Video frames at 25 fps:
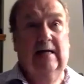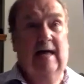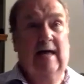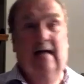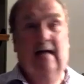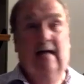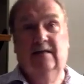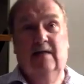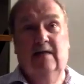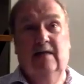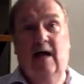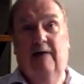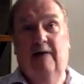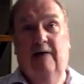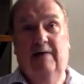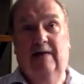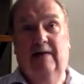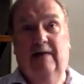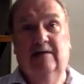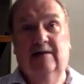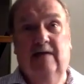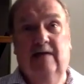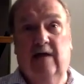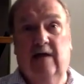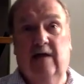last time,
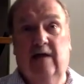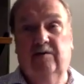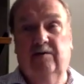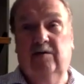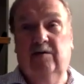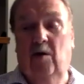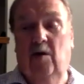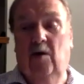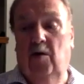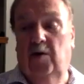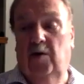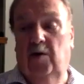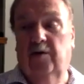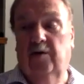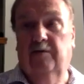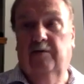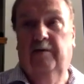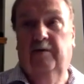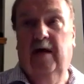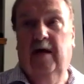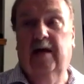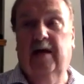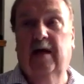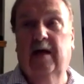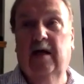that's not a scold,
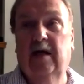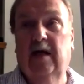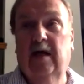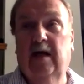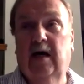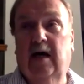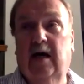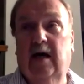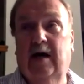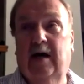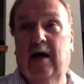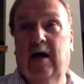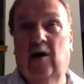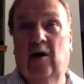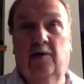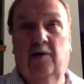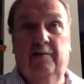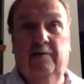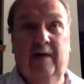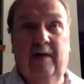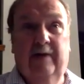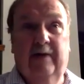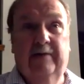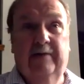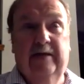but I
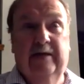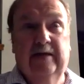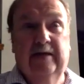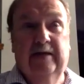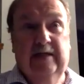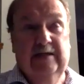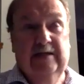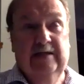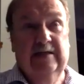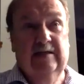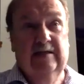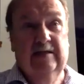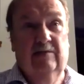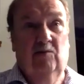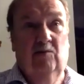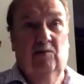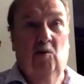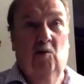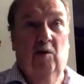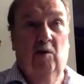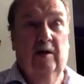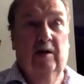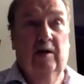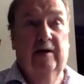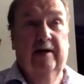hope maybe this is a
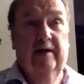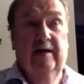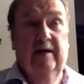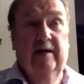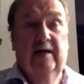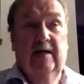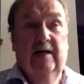more